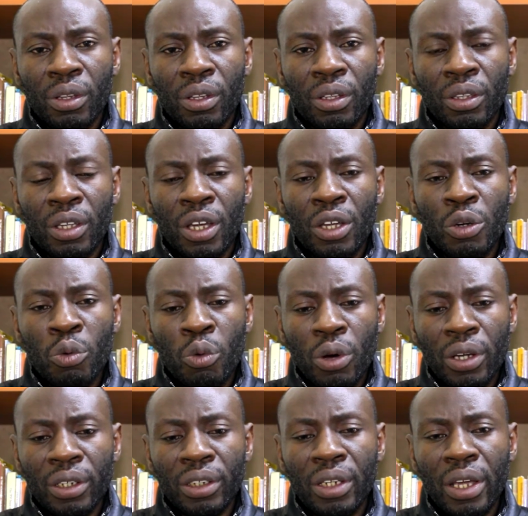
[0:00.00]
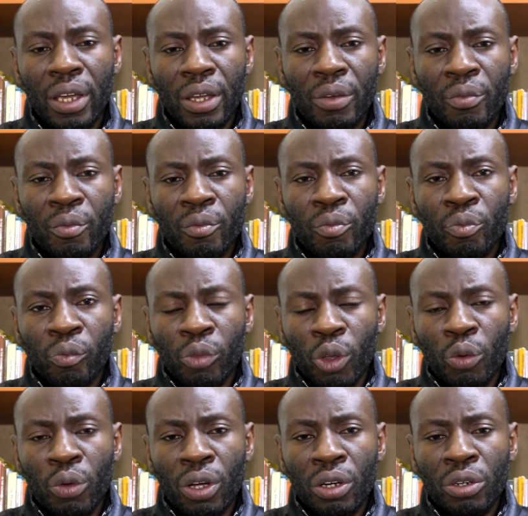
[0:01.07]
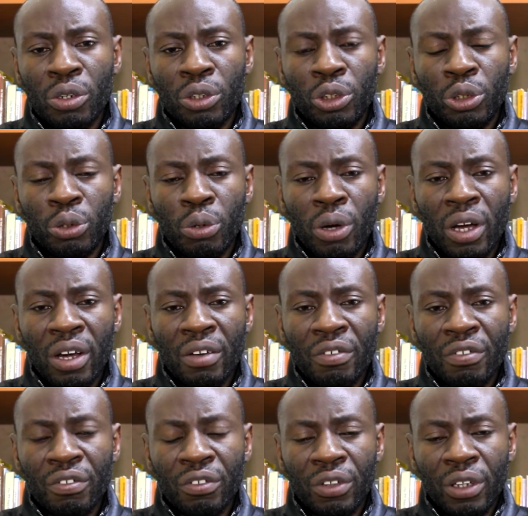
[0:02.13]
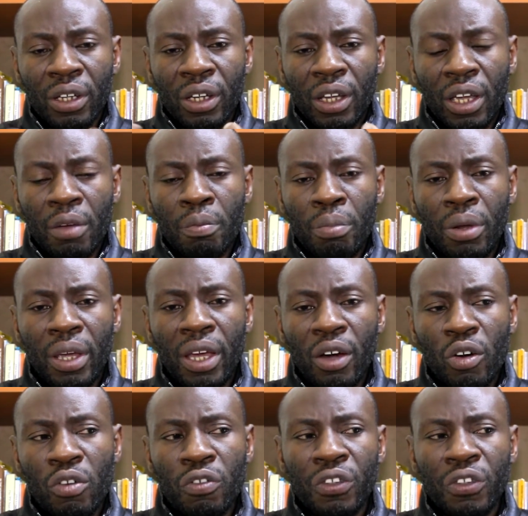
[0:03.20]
then one day we are going to have a prayer of